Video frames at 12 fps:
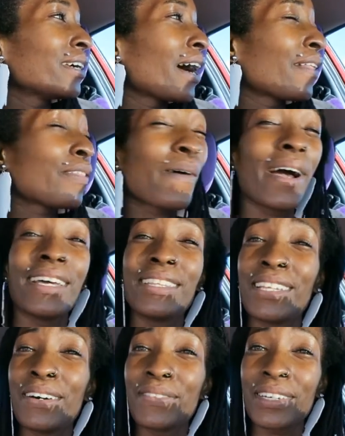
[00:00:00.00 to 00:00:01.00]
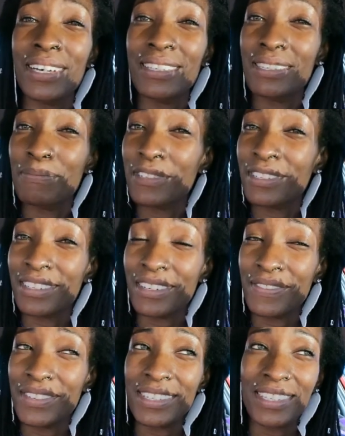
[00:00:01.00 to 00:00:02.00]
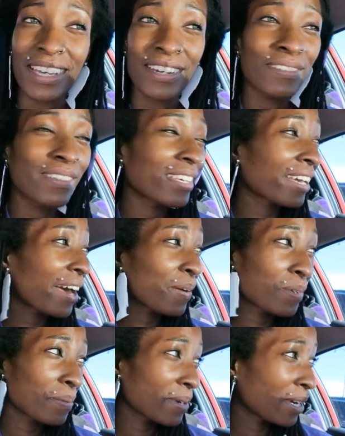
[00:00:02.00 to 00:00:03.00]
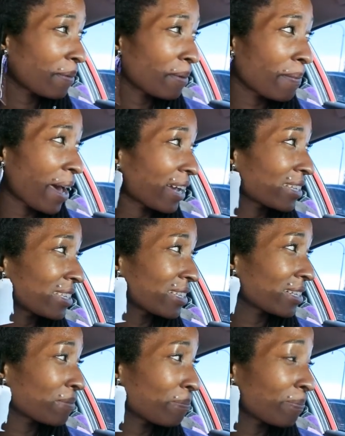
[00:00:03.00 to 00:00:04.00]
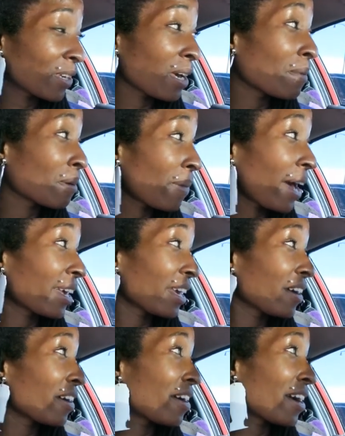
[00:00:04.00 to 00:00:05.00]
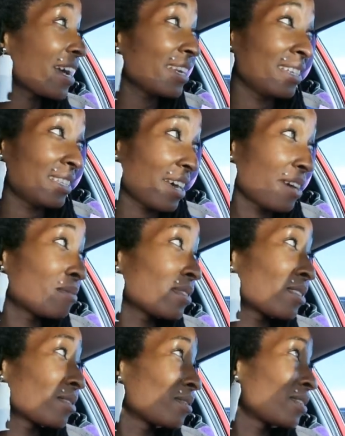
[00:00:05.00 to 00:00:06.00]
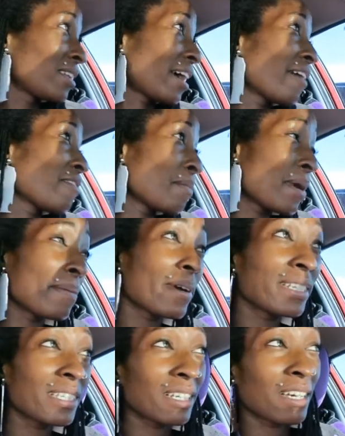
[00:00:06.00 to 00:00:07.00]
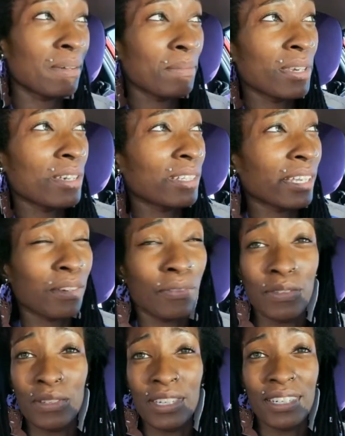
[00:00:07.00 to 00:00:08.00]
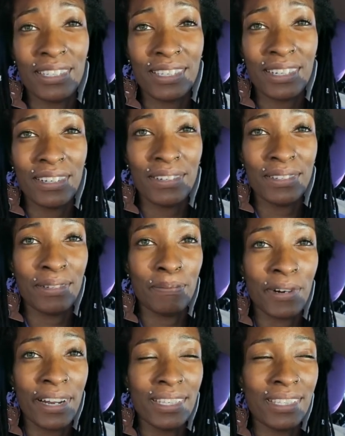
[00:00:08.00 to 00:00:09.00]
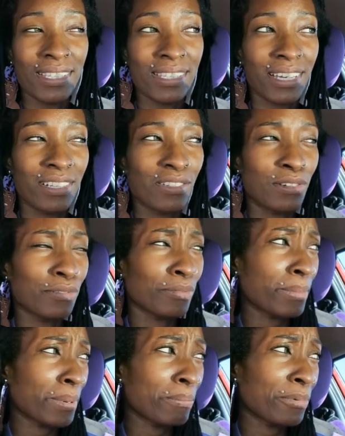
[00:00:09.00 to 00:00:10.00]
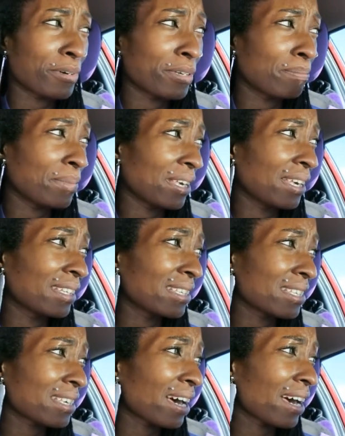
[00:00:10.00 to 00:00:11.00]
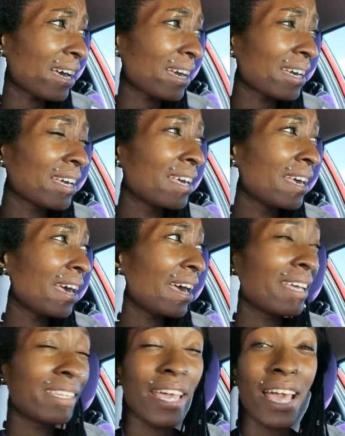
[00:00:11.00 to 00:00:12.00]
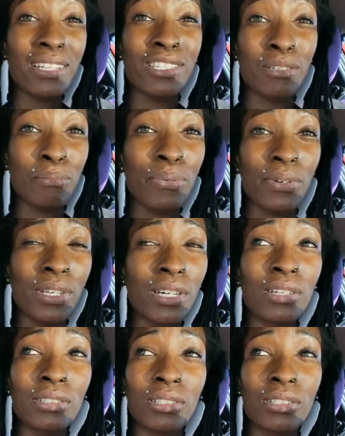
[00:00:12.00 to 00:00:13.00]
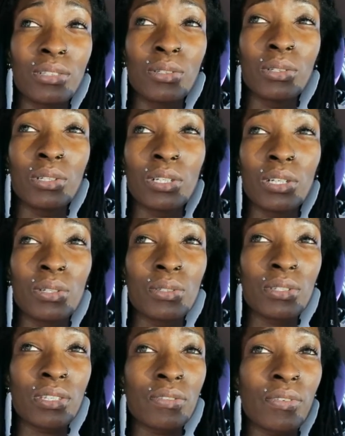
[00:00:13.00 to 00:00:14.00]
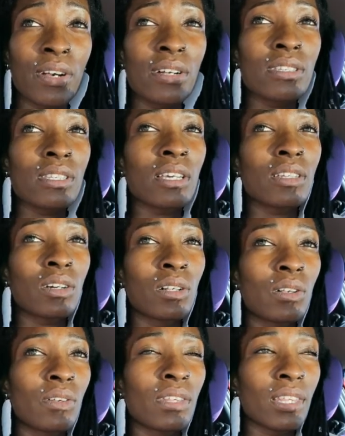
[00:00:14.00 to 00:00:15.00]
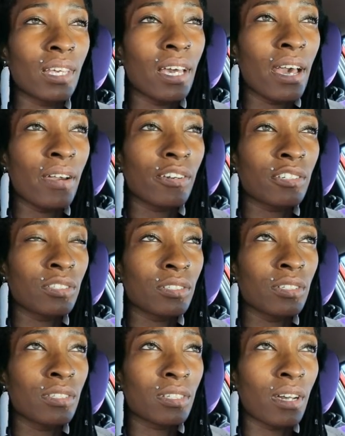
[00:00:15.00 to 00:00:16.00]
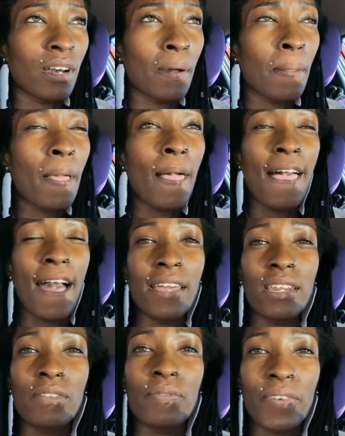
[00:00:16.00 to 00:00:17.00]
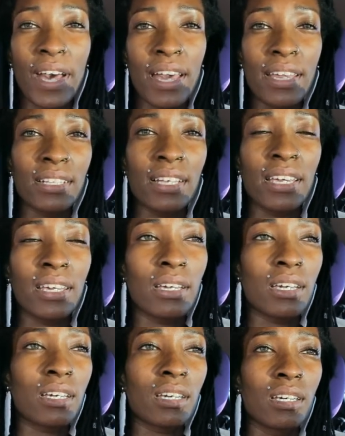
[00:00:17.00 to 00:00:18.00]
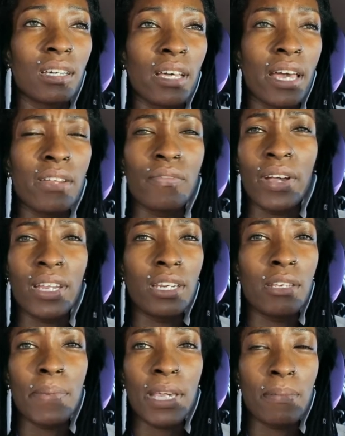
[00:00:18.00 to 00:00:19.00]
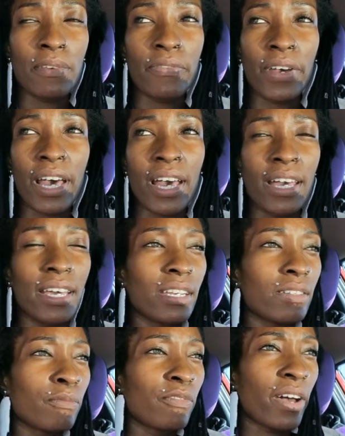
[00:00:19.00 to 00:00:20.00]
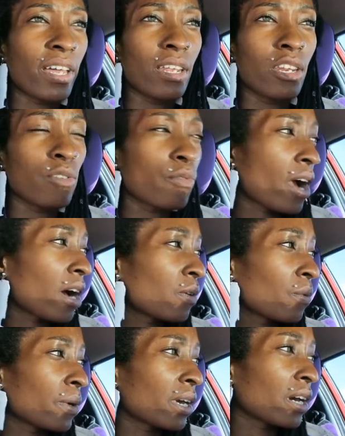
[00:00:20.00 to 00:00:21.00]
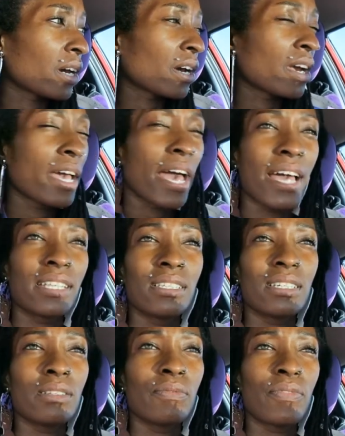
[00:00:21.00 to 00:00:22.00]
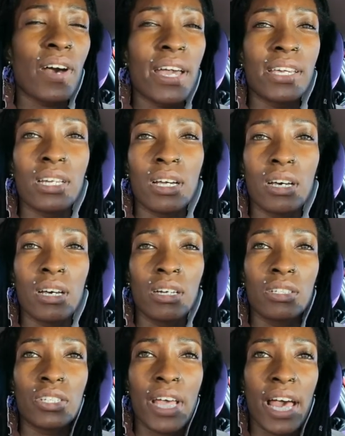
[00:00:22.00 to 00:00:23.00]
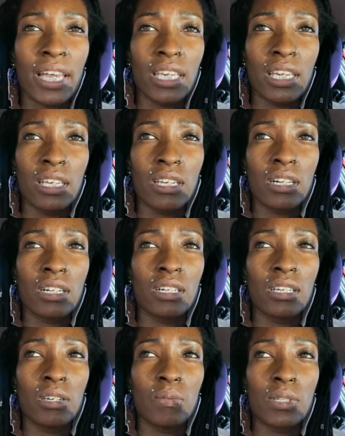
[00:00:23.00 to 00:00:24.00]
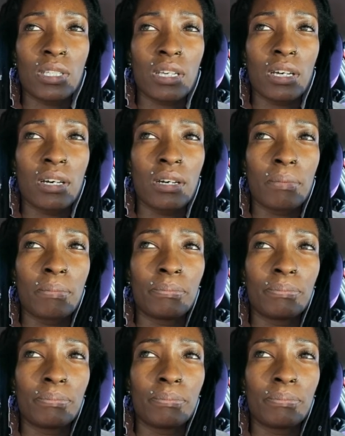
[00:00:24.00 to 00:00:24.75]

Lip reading: although I love the customer service, I don't think I will be coming back here anytime soon. I remember I did come here like a few years ago, and the prices, I don't remember it being this high. And they had some pretty cool clothes. As far as like the clothing that I actually saw, I didn't find any baby fat. I didn't find any Rockaware. I did find a jacket. It was oh